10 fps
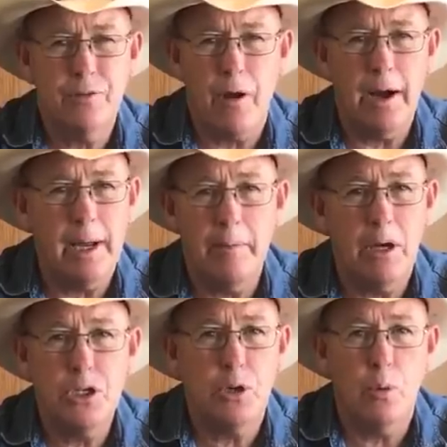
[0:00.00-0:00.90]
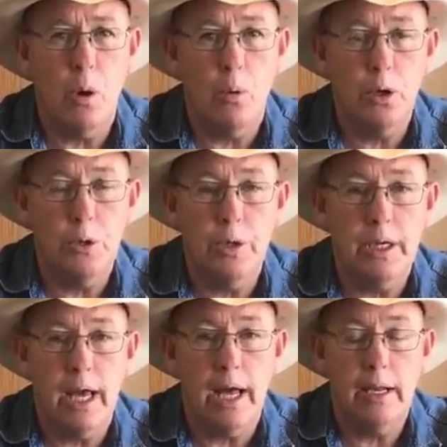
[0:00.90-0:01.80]
next Friday. I'm not sure what we're
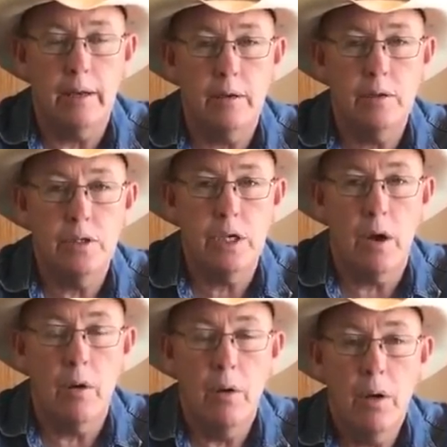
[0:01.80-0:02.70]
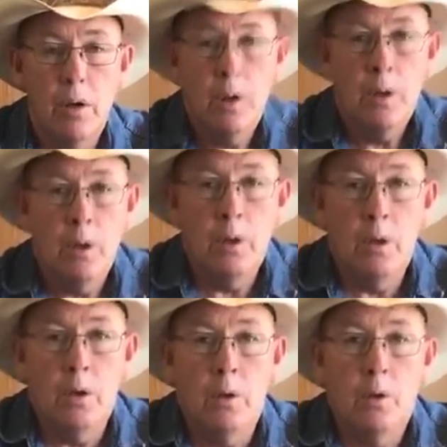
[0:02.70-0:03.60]
doing yet. So.
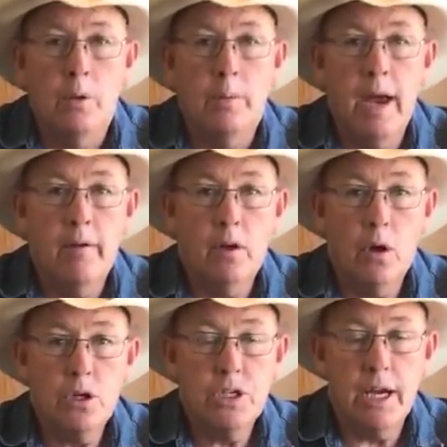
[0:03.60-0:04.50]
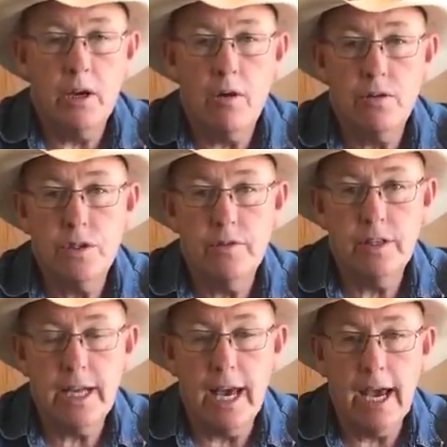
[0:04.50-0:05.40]
We may uh-huh. have a large sign carvers
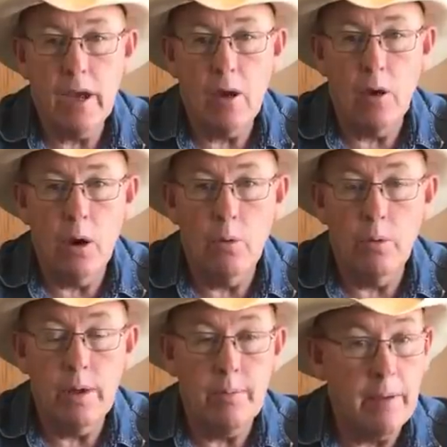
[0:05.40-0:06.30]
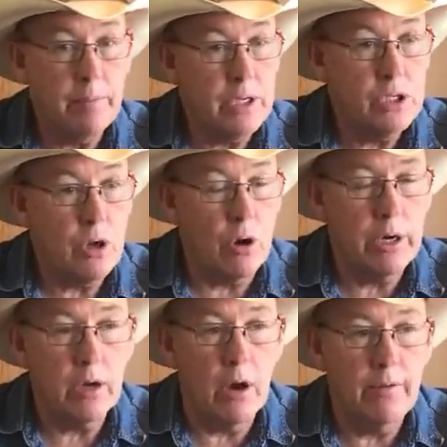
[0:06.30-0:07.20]
in the day, or we may be
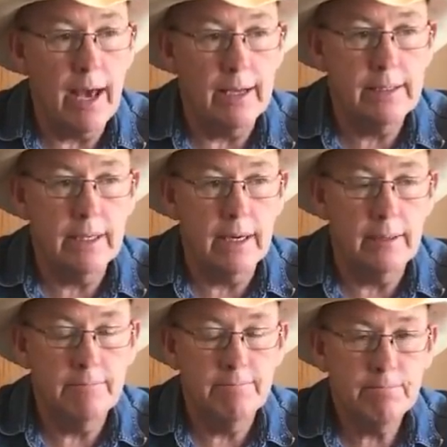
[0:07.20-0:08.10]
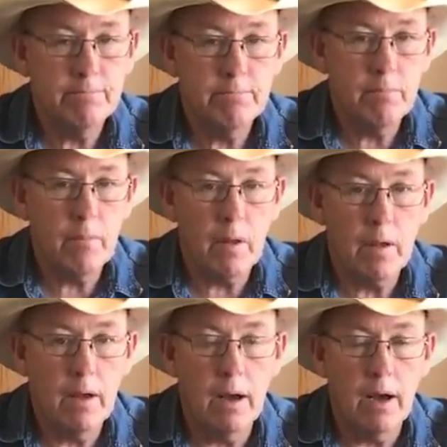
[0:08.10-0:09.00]
starting on that uh,
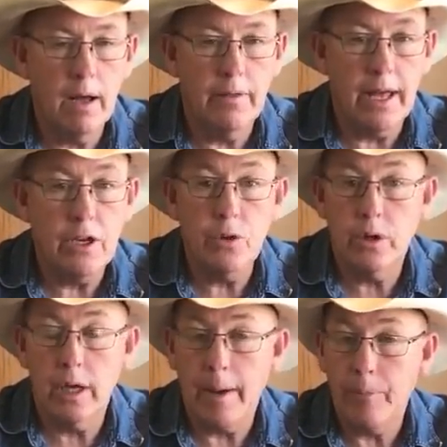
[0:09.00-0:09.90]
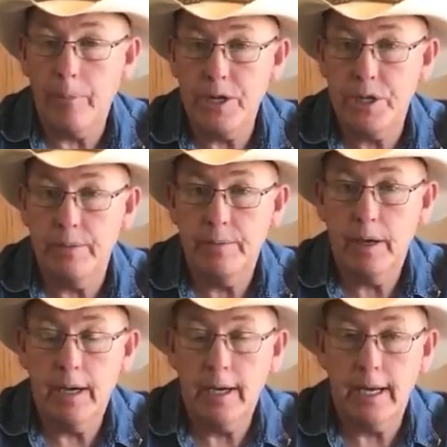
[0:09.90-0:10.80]
uh, that new collaboration. One,
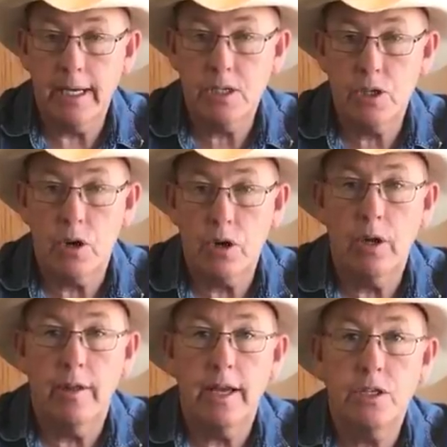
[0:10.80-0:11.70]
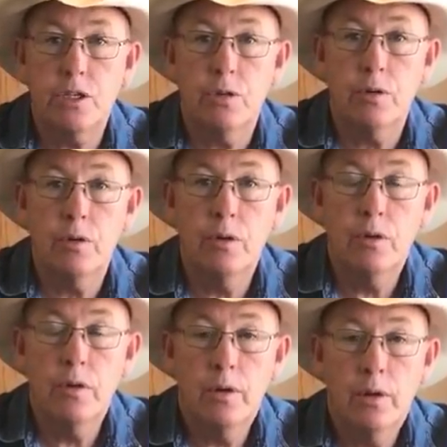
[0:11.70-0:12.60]
two, three, four,
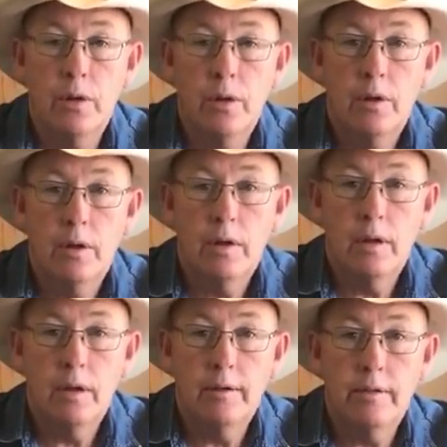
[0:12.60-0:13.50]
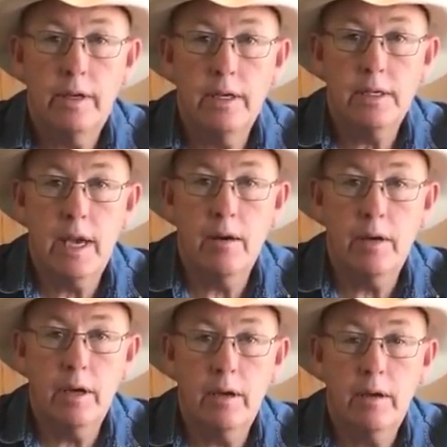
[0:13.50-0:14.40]
five, six,
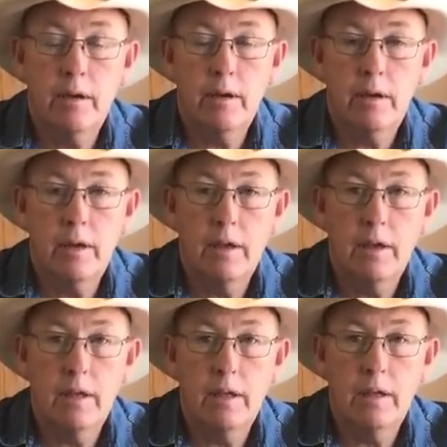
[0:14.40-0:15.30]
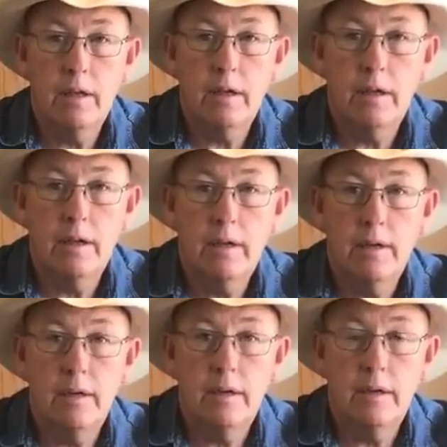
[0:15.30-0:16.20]
seven, eight, nine,
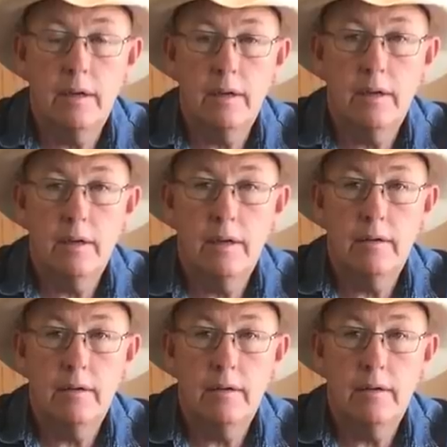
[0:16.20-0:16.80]
10,